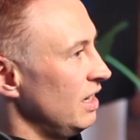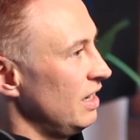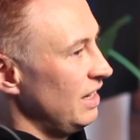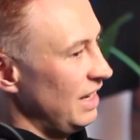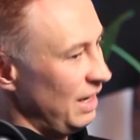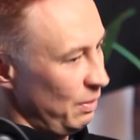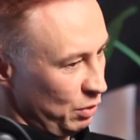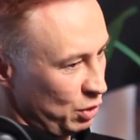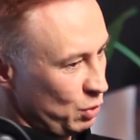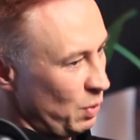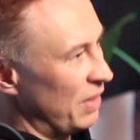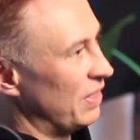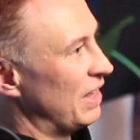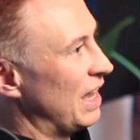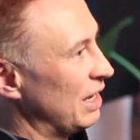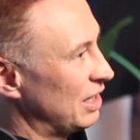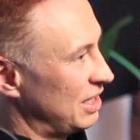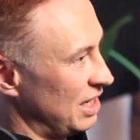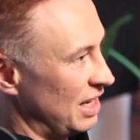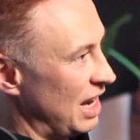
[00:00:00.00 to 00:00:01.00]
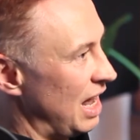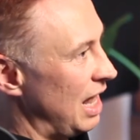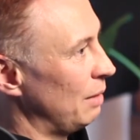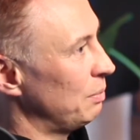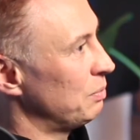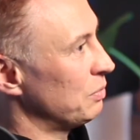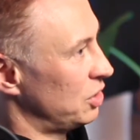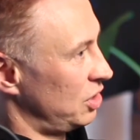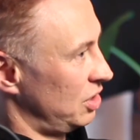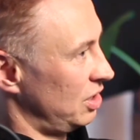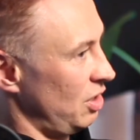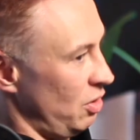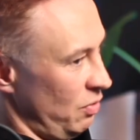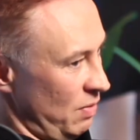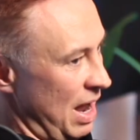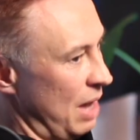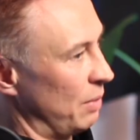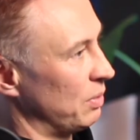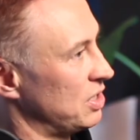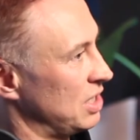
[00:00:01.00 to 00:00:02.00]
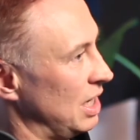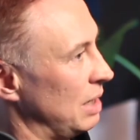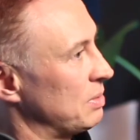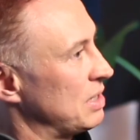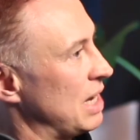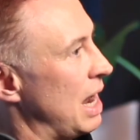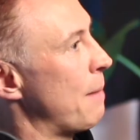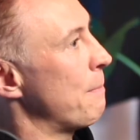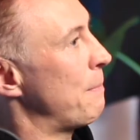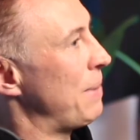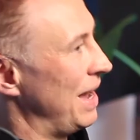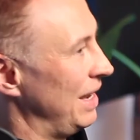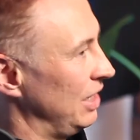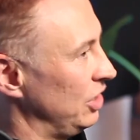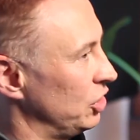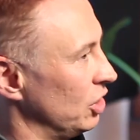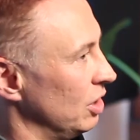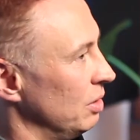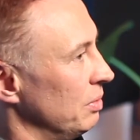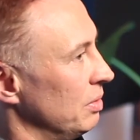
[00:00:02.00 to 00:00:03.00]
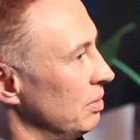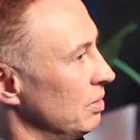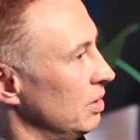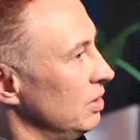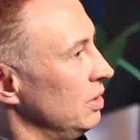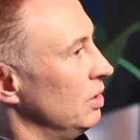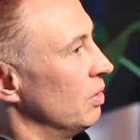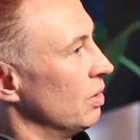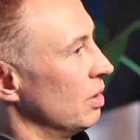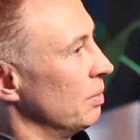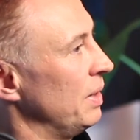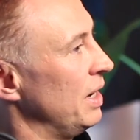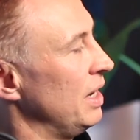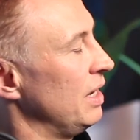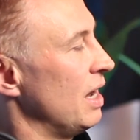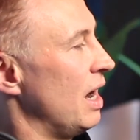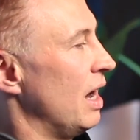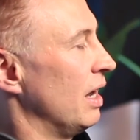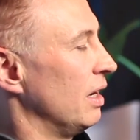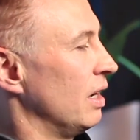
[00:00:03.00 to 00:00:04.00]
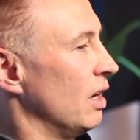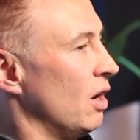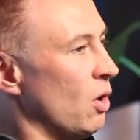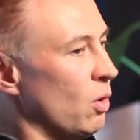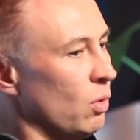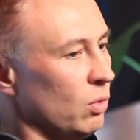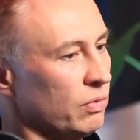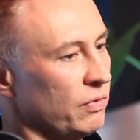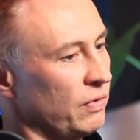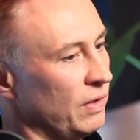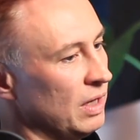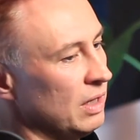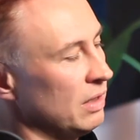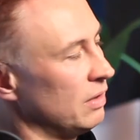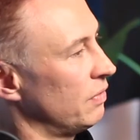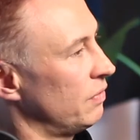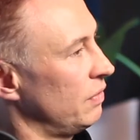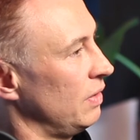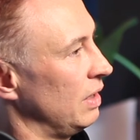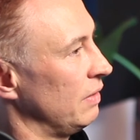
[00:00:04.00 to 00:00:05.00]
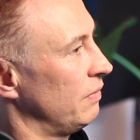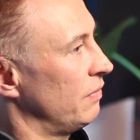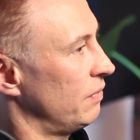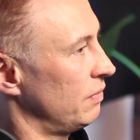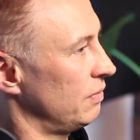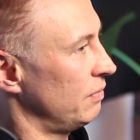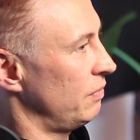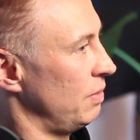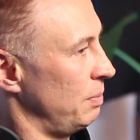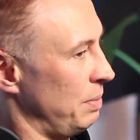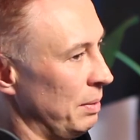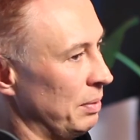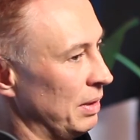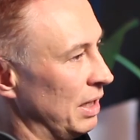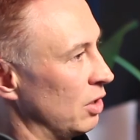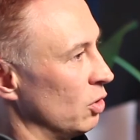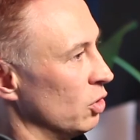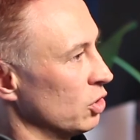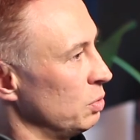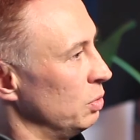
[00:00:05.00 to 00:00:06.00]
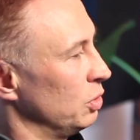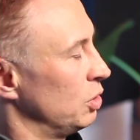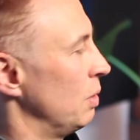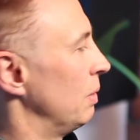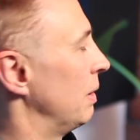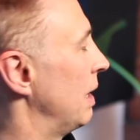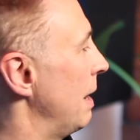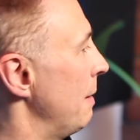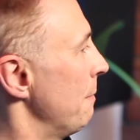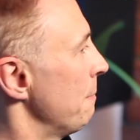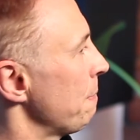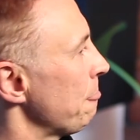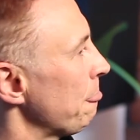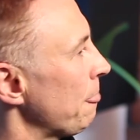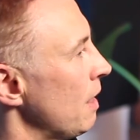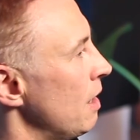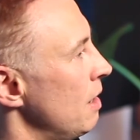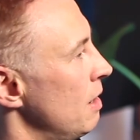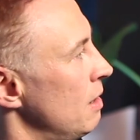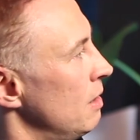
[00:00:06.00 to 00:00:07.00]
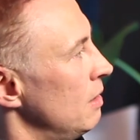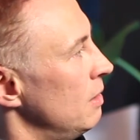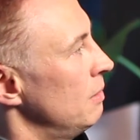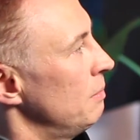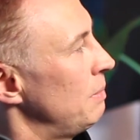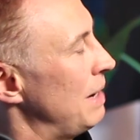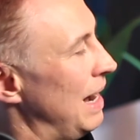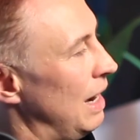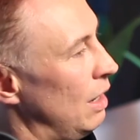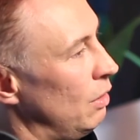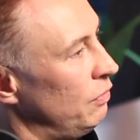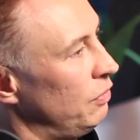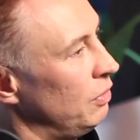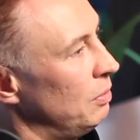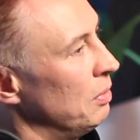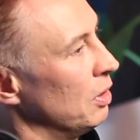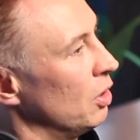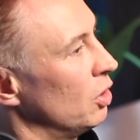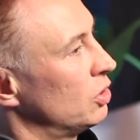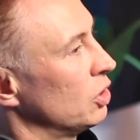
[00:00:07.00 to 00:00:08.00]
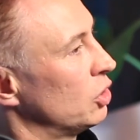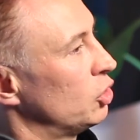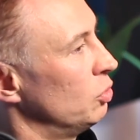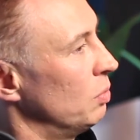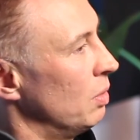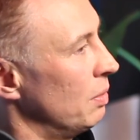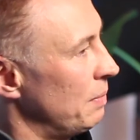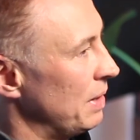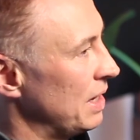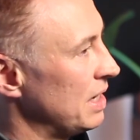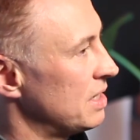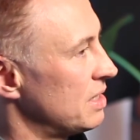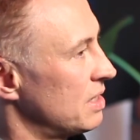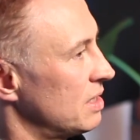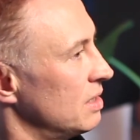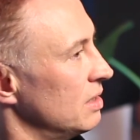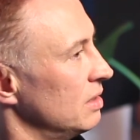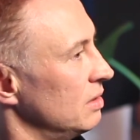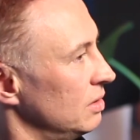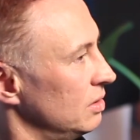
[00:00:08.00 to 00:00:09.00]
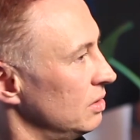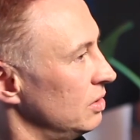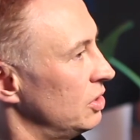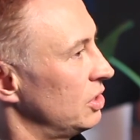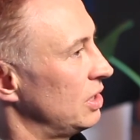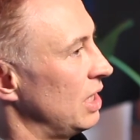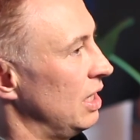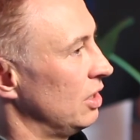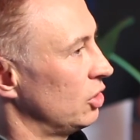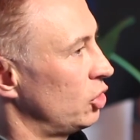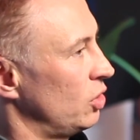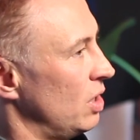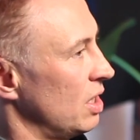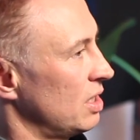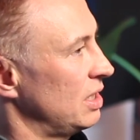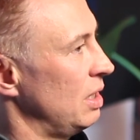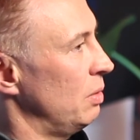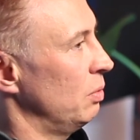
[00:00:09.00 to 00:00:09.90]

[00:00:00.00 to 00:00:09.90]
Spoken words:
It was when they did albums around the same time, Pendulum, you know what I mean? And the whole thing for people like us who were doing that powerful melodic drum and bass style tracks that